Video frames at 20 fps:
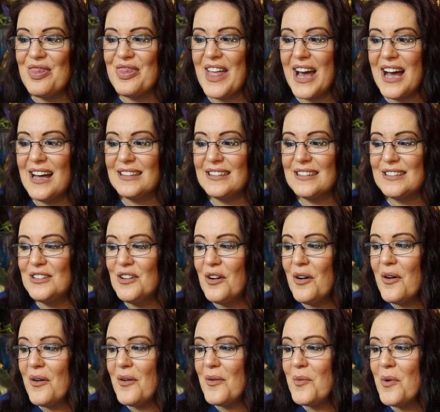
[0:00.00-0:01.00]
that's
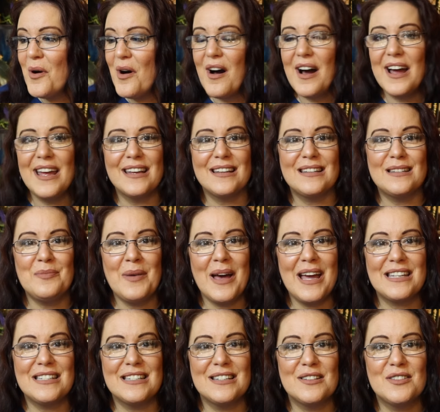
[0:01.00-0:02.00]
not what I
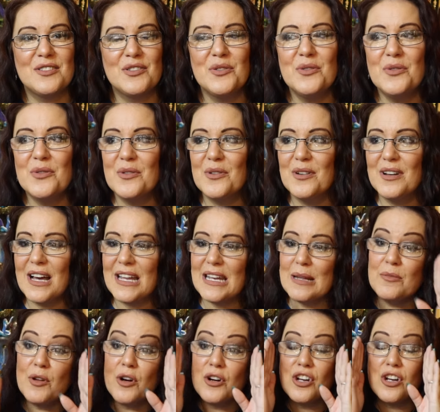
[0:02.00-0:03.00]
expected at all. And
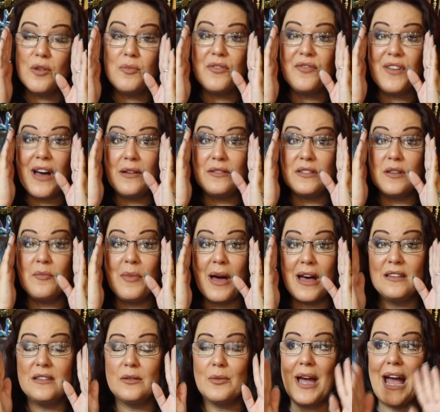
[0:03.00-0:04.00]
I'm not good with fountain
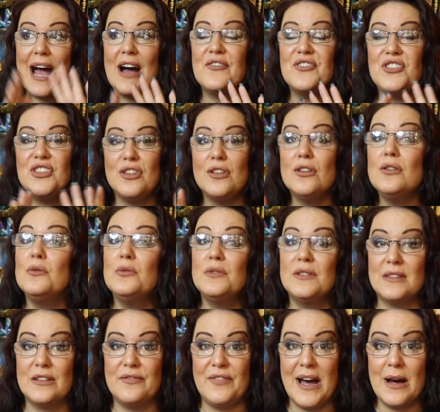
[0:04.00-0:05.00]
pens, so I haven't
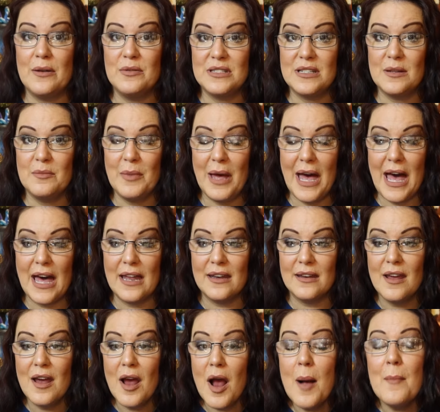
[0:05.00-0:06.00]
used the fountain
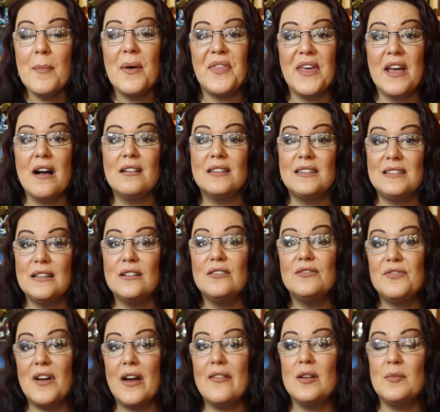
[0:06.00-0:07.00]
pen, but they are
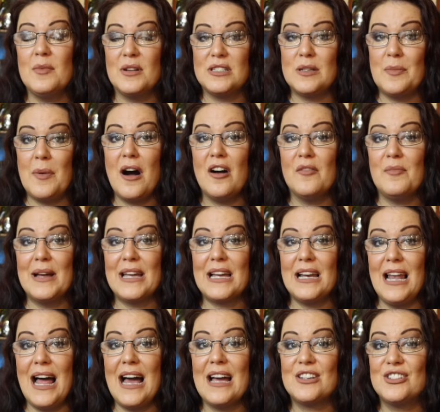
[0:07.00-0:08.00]
still very much a part of my
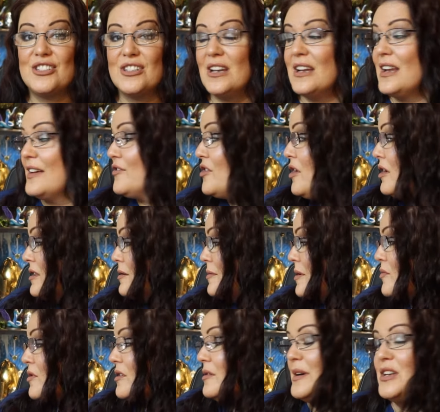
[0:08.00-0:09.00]
collection, and I've got them
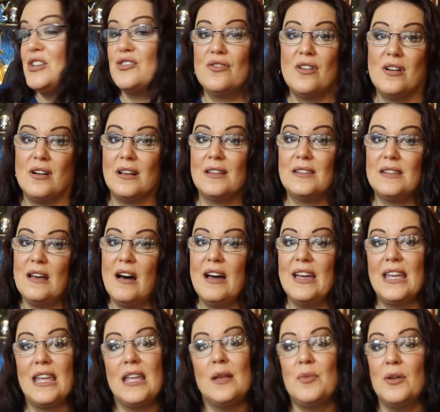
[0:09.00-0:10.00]
in one of my trunks that
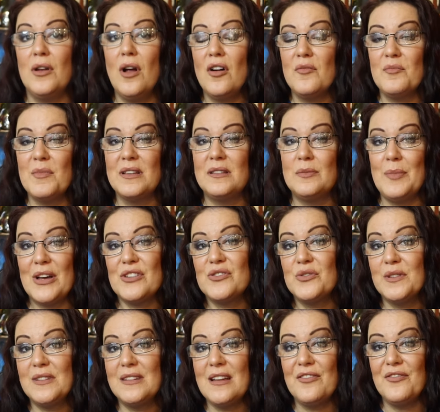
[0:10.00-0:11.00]
I keep a lot of my
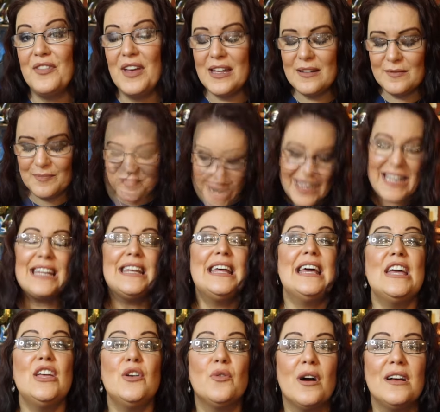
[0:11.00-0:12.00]
special stuff in. And I can
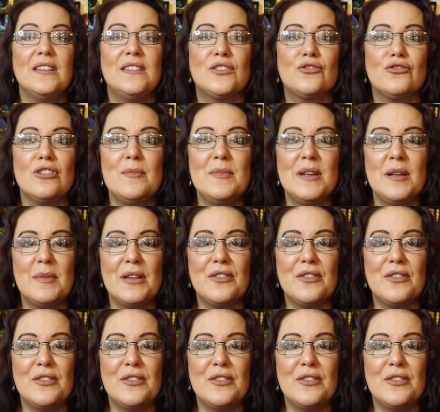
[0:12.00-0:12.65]
hear you guys screaming at